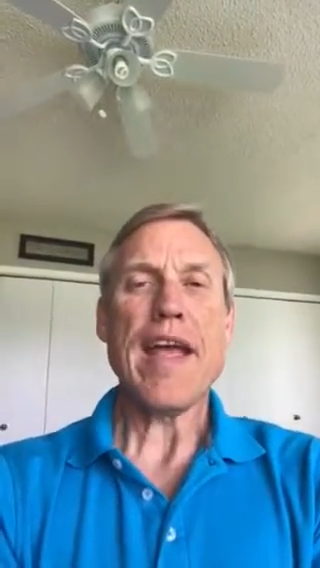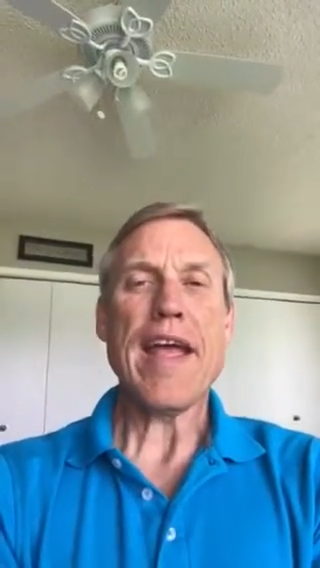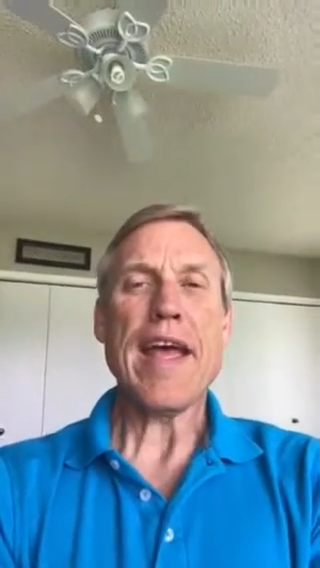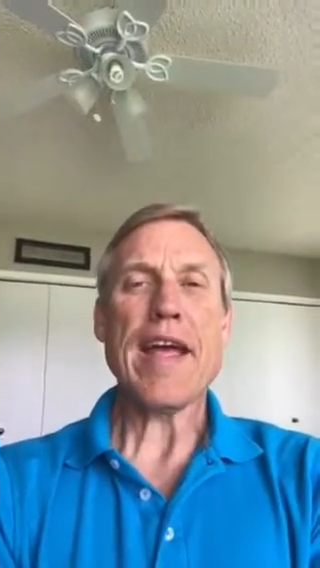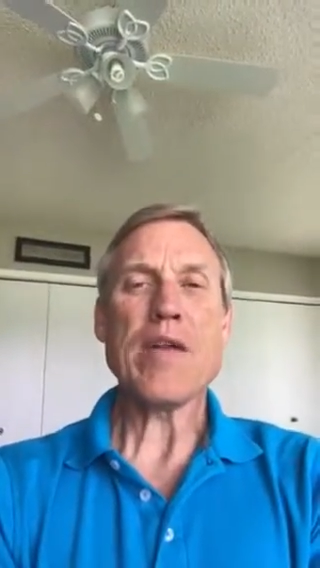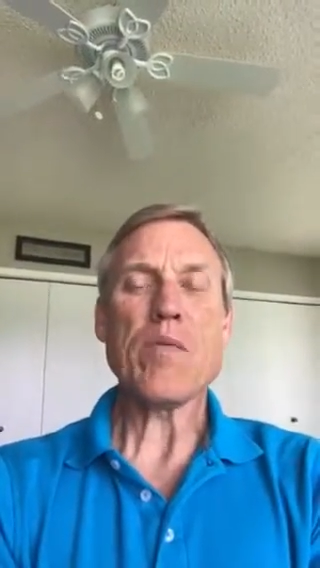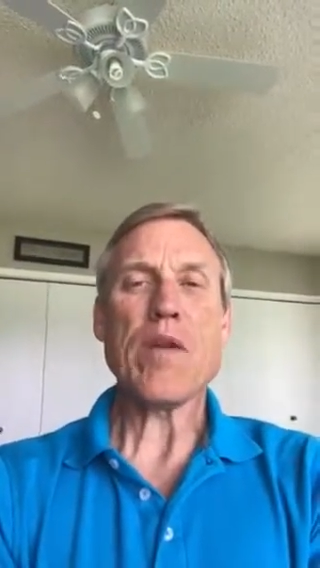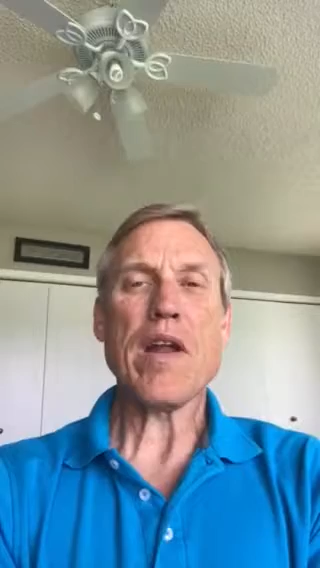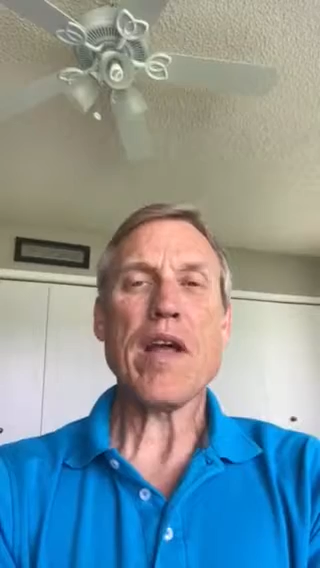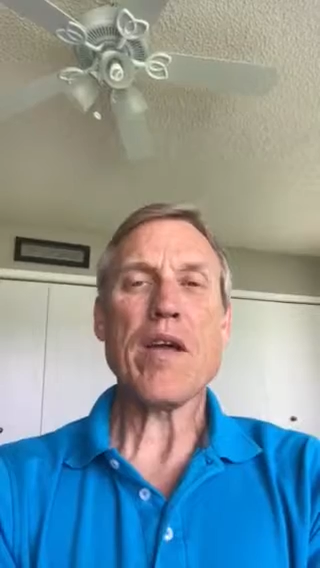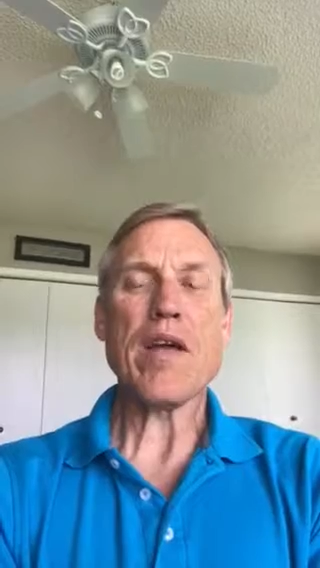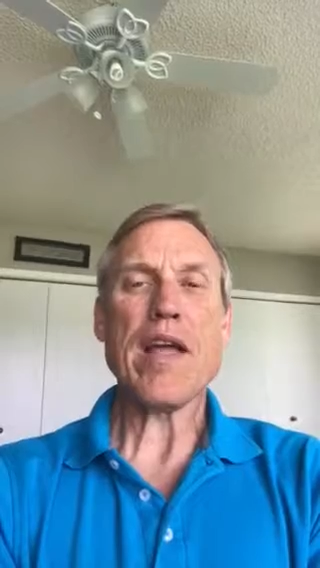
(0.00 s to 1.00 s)
and when
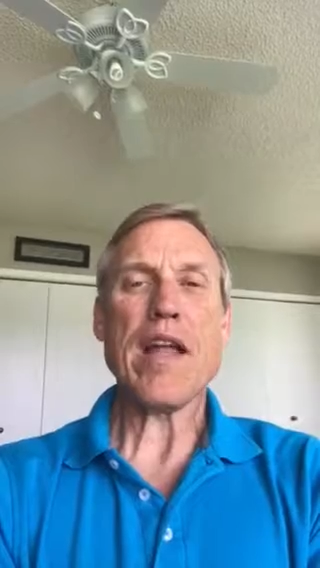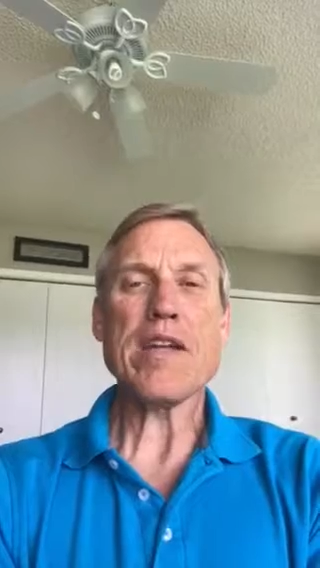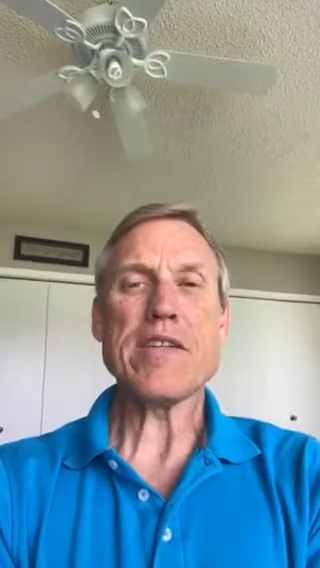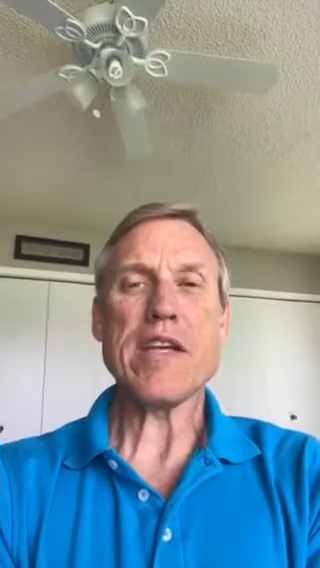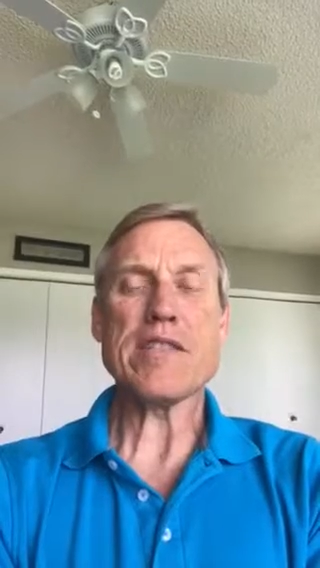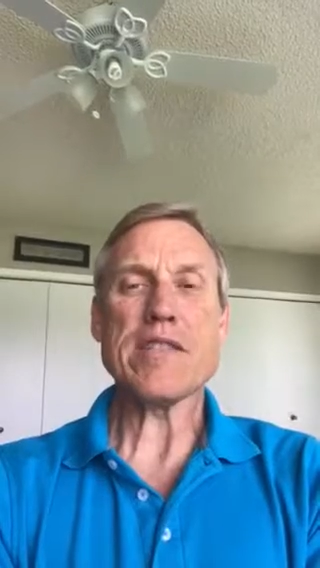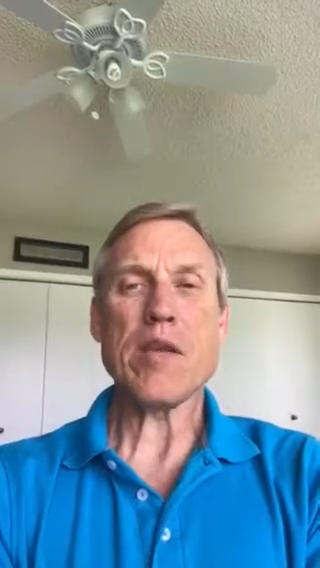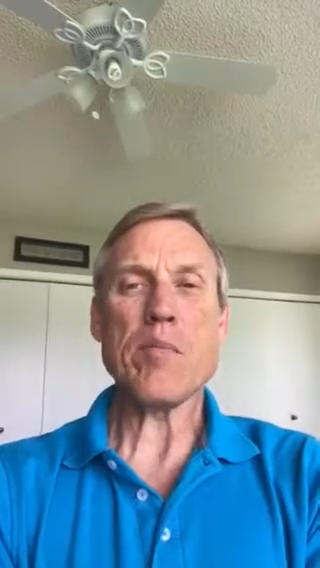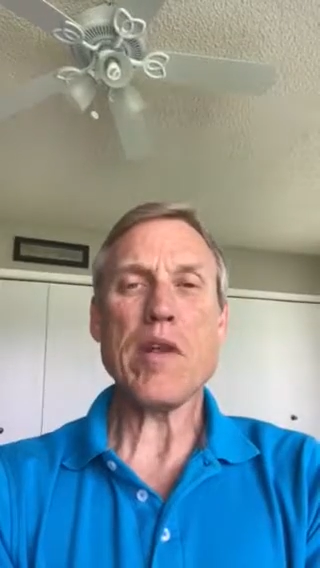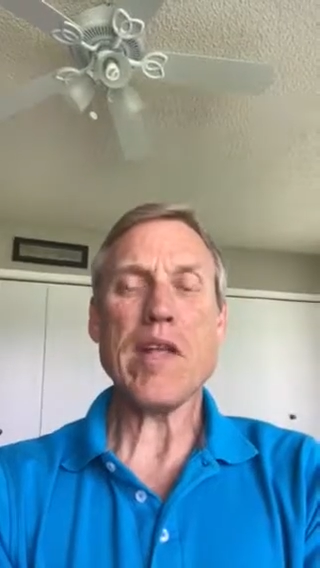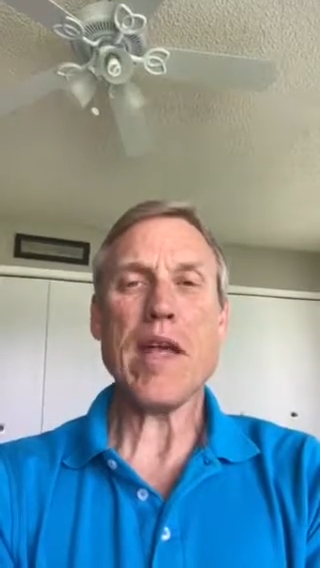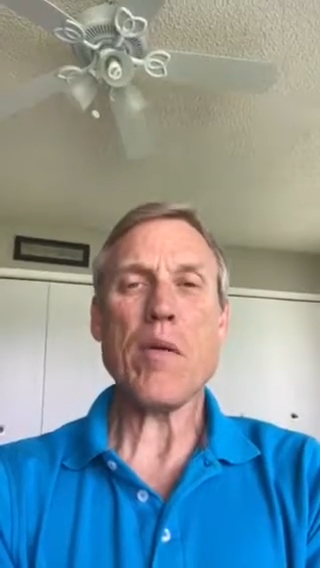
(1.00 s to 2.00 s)
I had a chance to
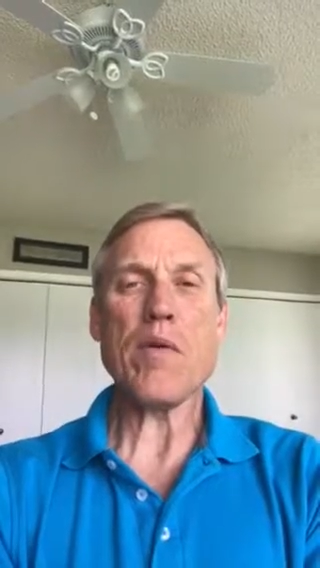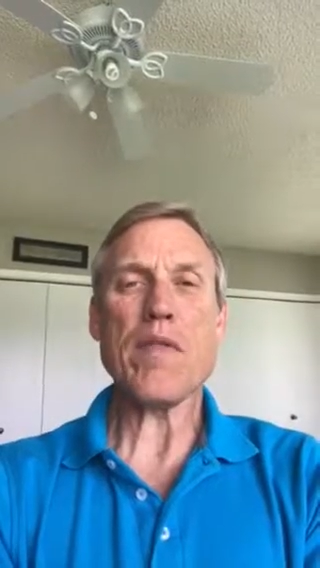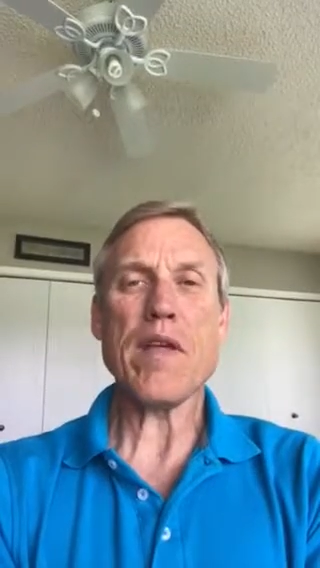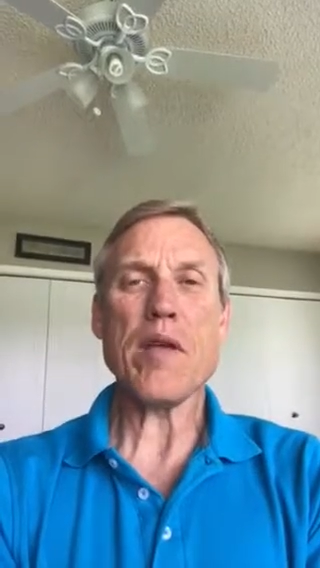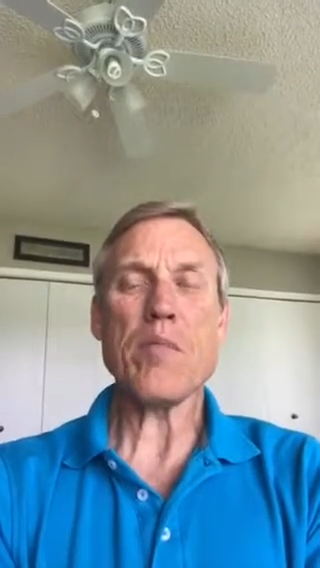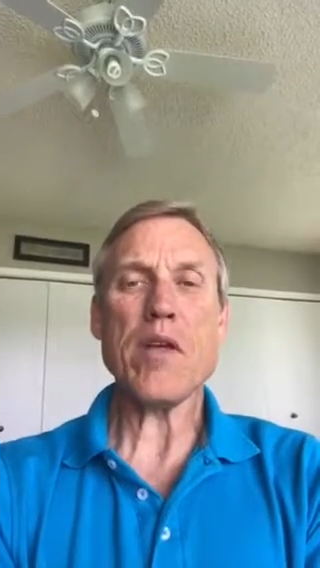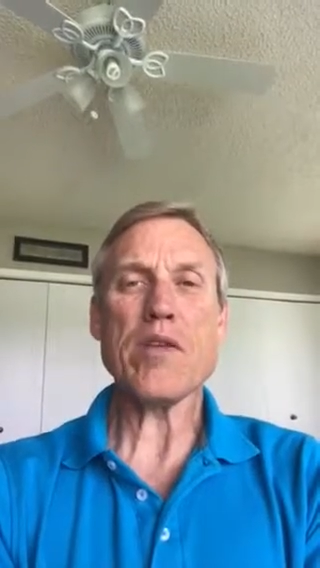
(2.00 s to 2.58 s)
communicate with him,